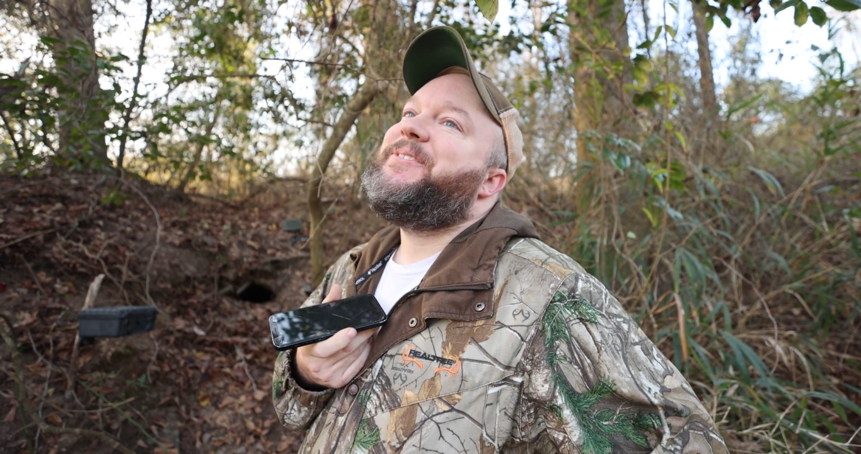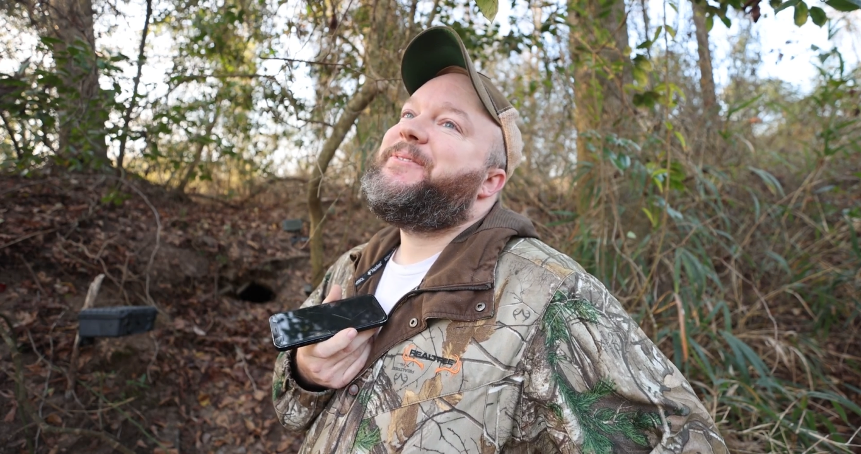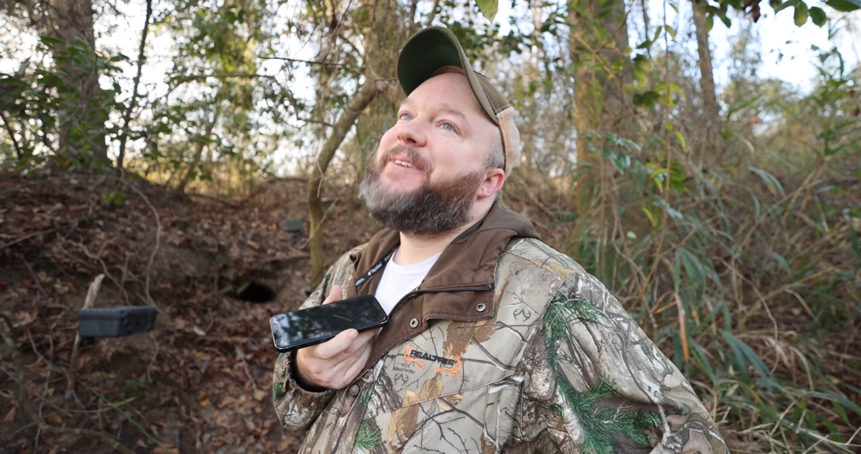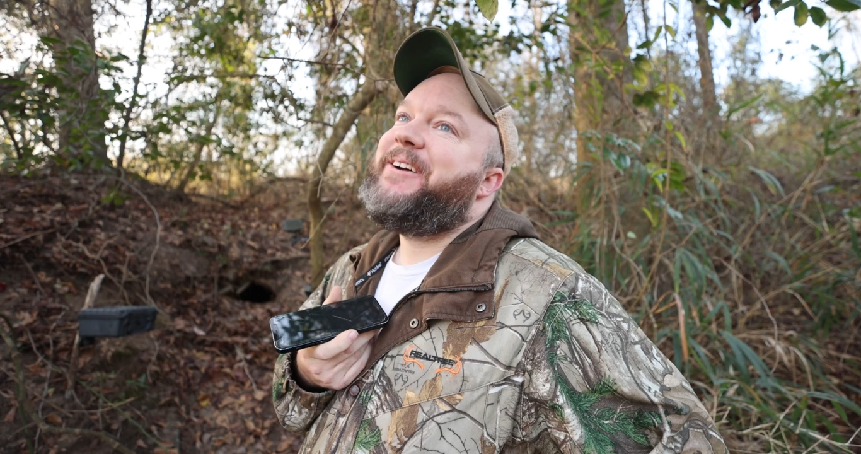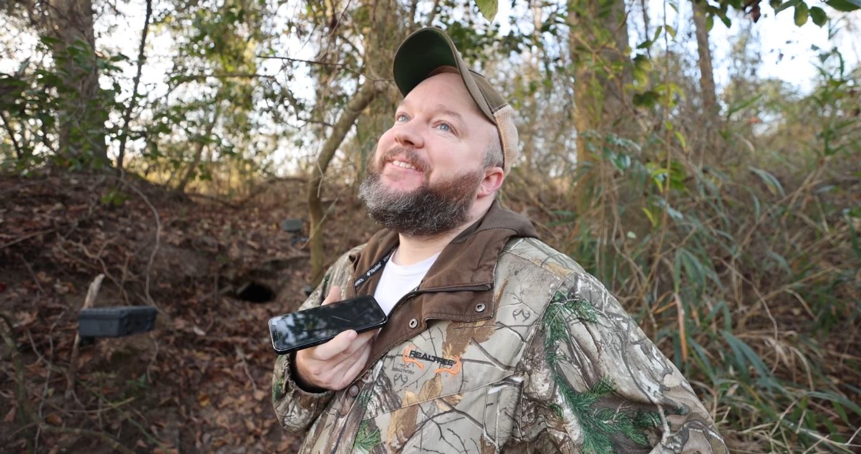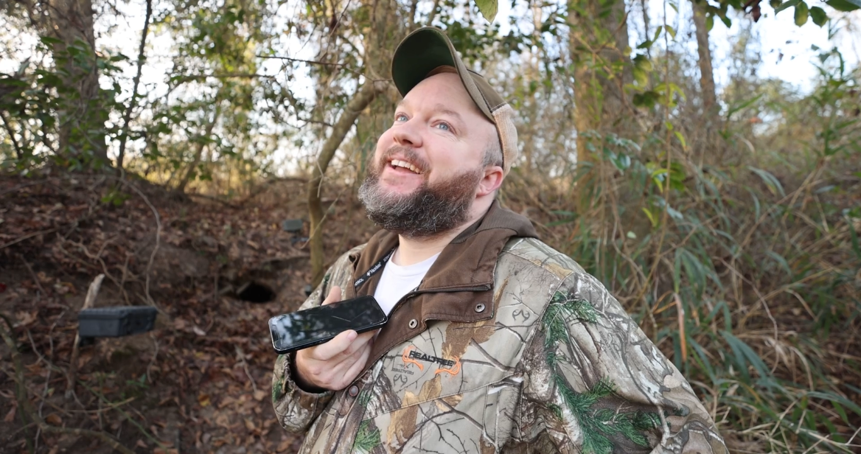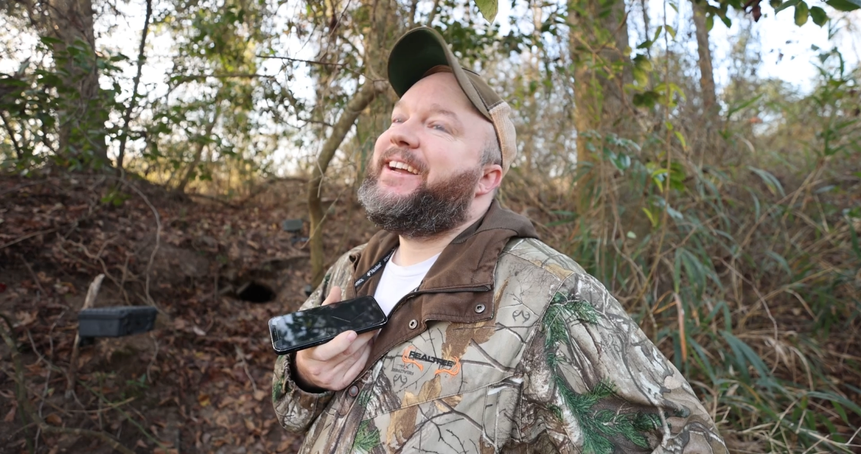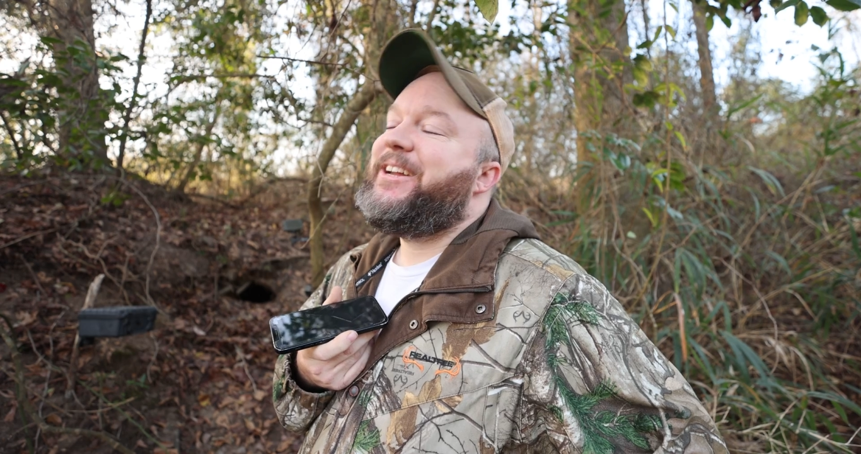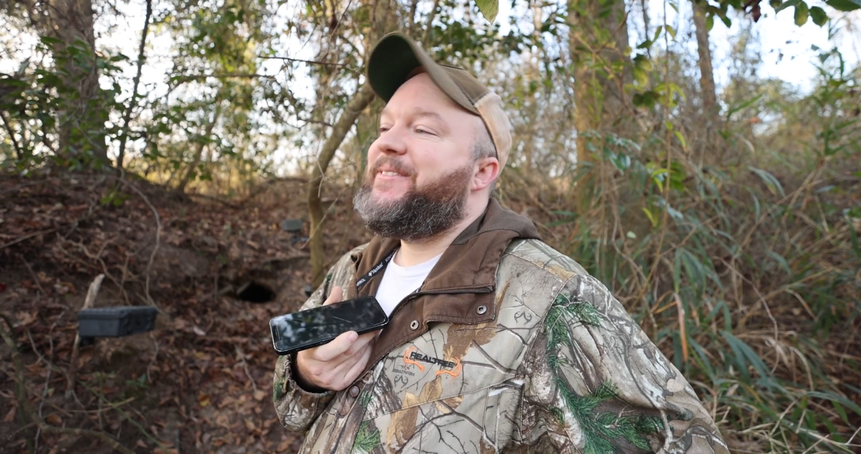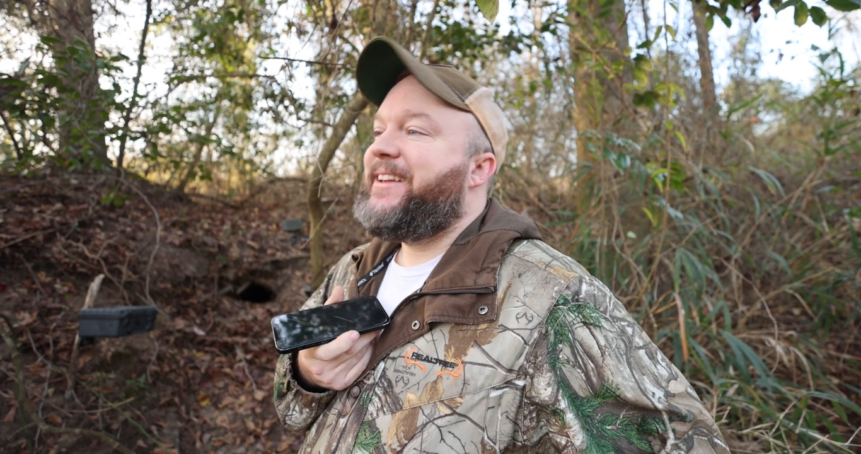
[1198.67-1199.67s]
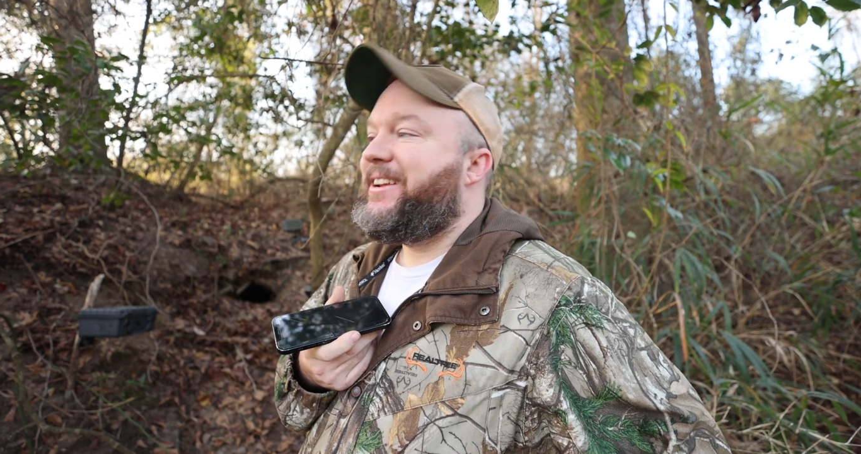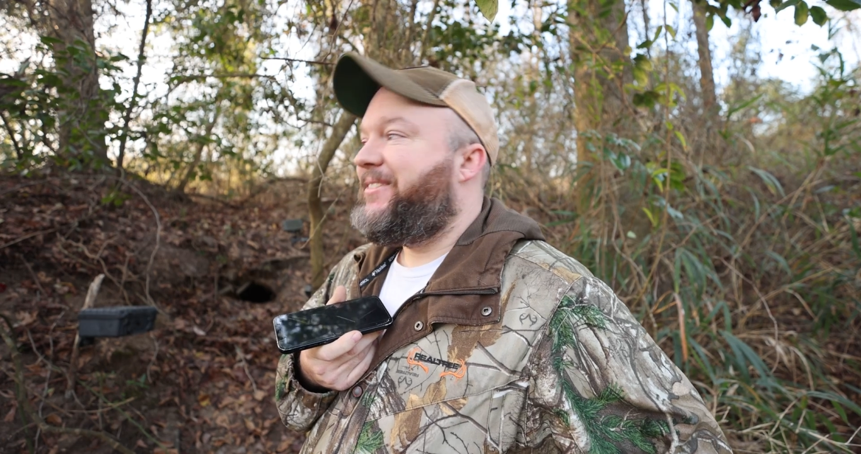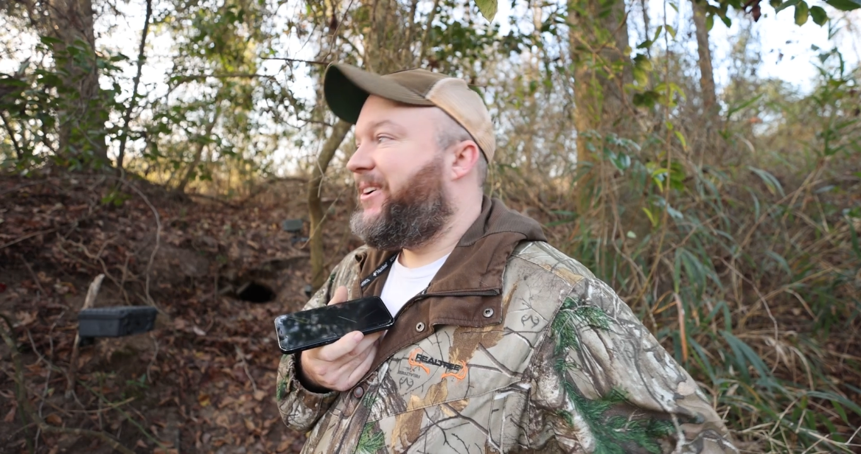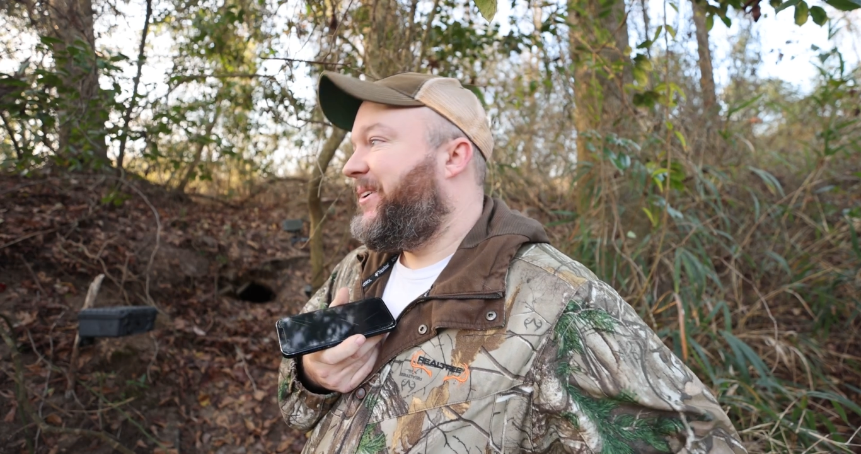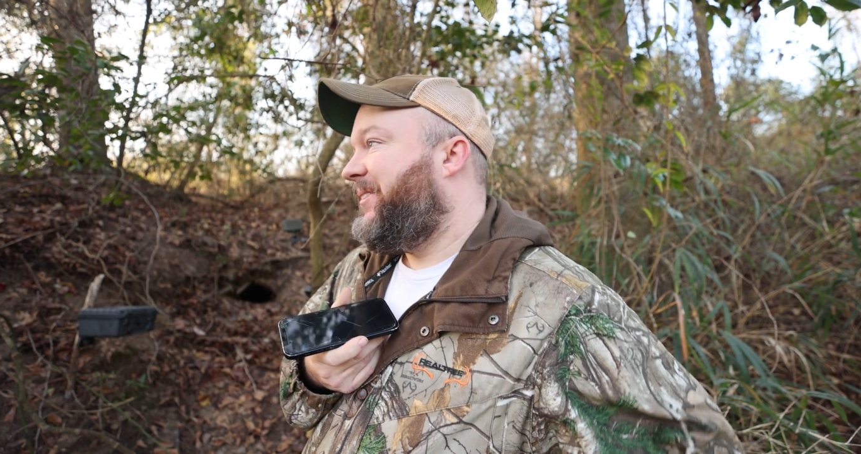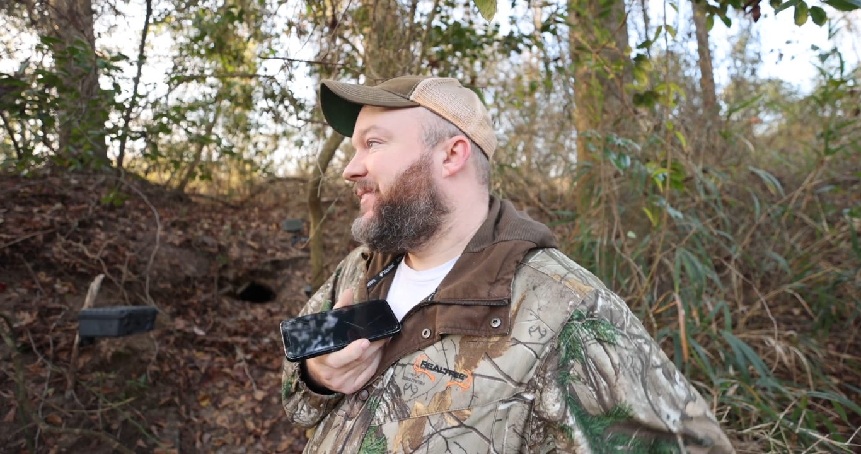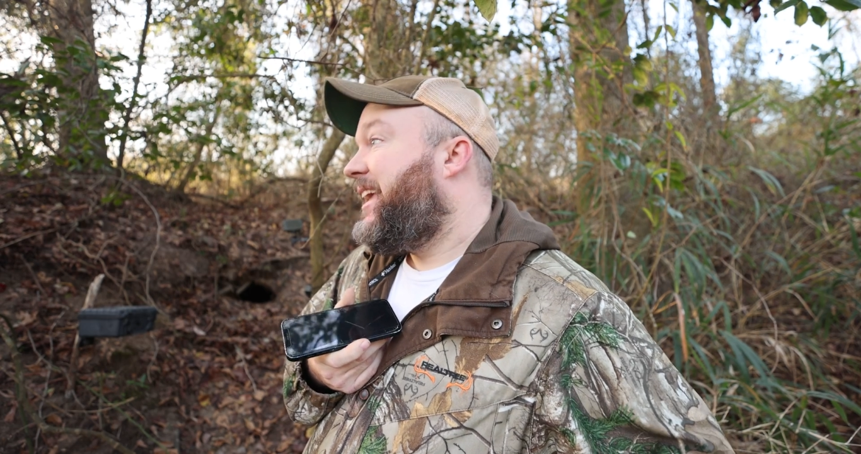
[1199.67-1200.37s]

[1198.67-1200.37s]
a bobcat coming out of a hole.